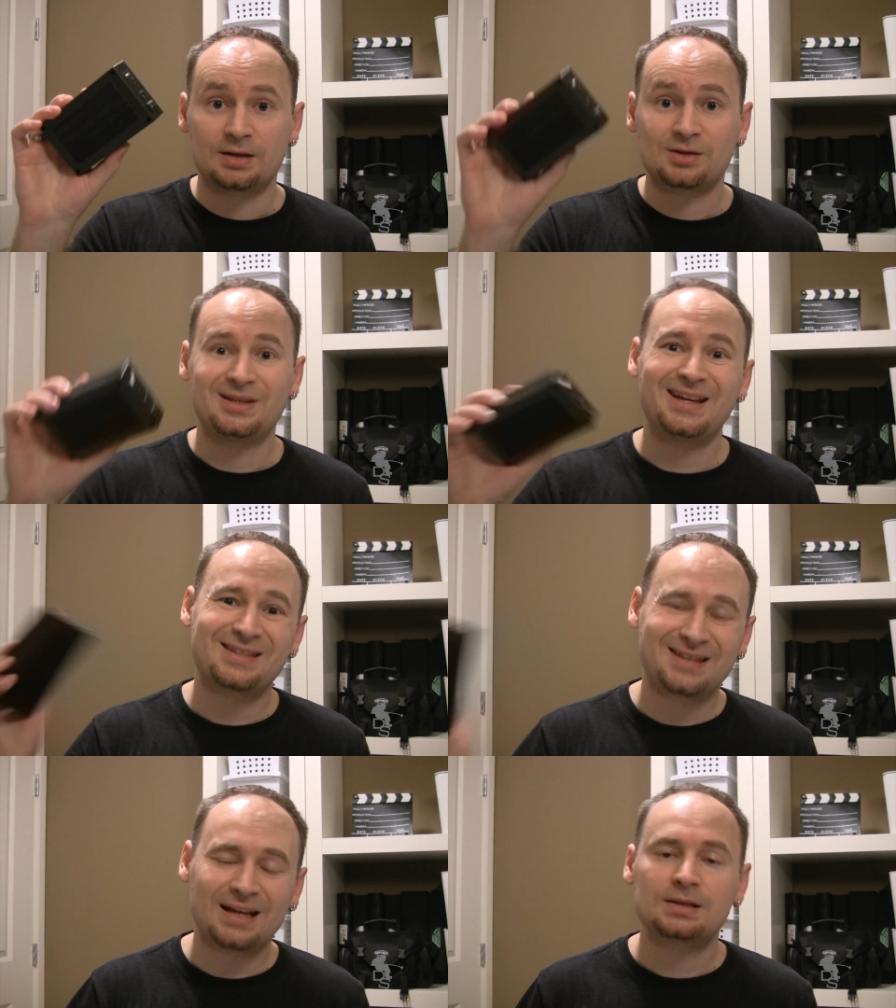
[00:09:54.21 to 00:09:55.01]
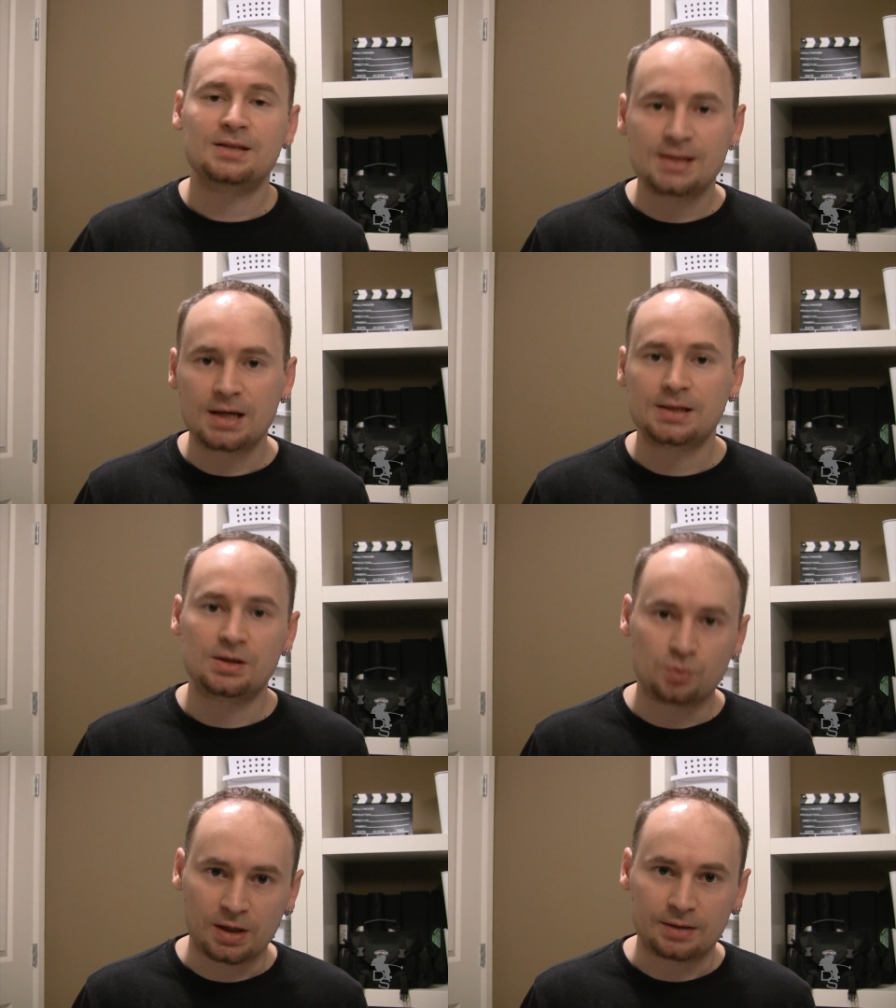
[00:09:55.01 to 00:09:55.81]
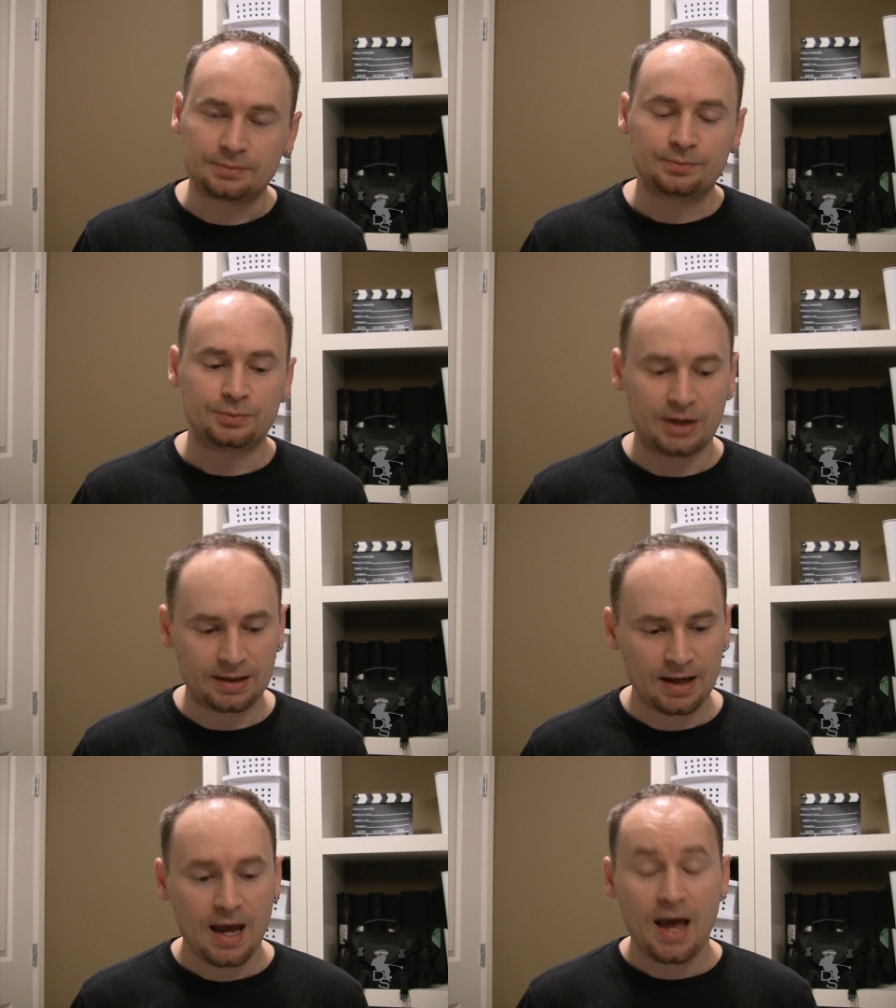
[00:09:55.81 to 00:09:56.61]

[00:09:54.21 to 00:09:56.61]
So that sucks as well, right?